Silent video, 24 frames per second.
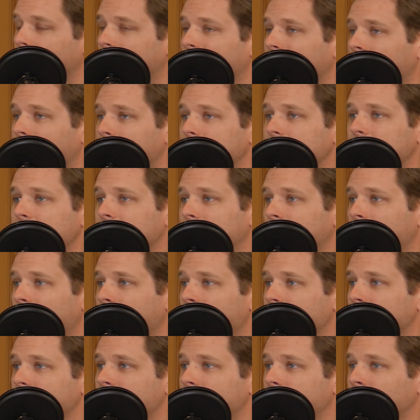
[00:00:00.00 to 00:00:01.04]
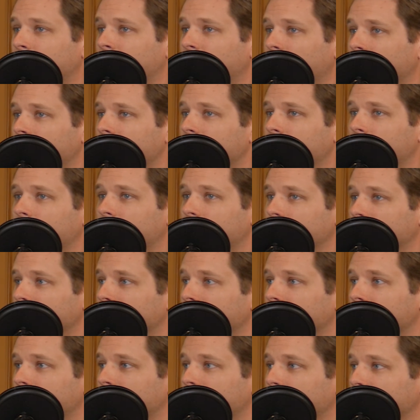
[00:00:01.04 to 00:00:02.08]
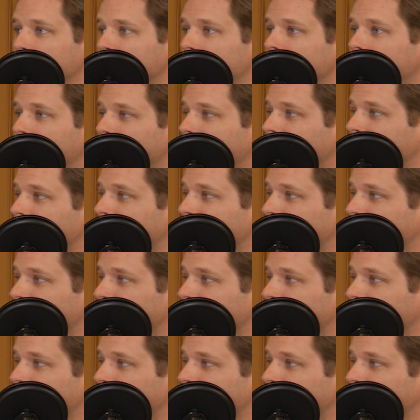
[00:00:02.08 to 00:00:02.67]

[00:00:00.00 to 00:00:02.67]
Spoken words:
And I mean, that very clearly communicates